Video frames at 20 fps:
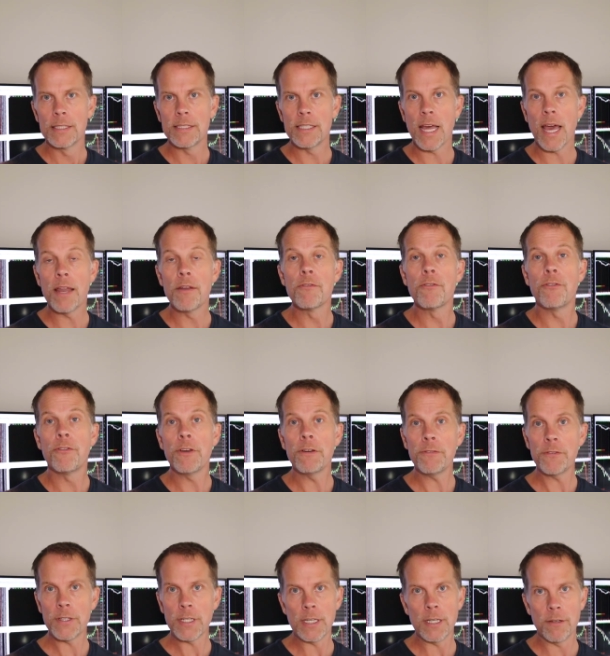
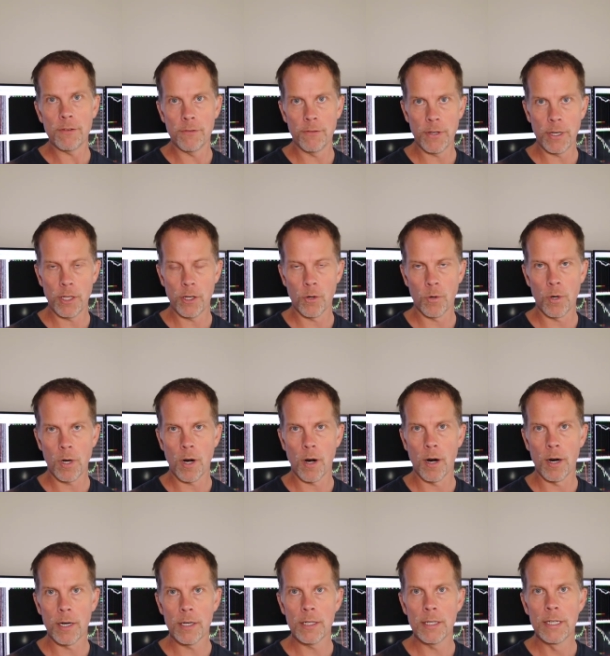1050 video
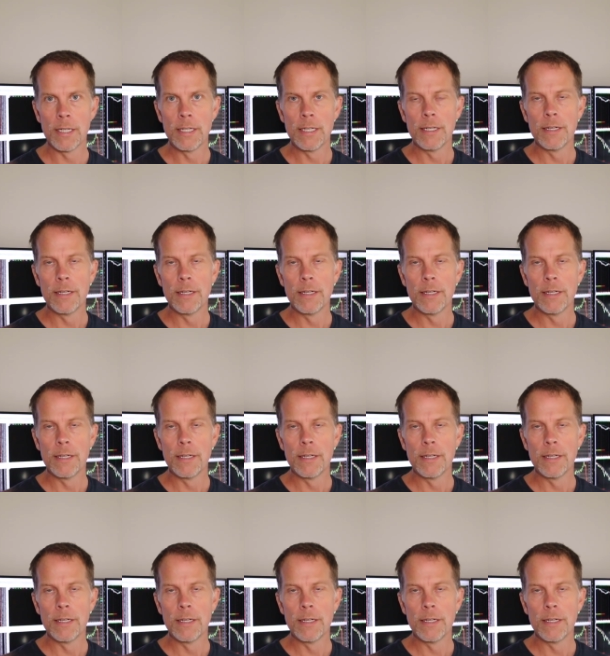card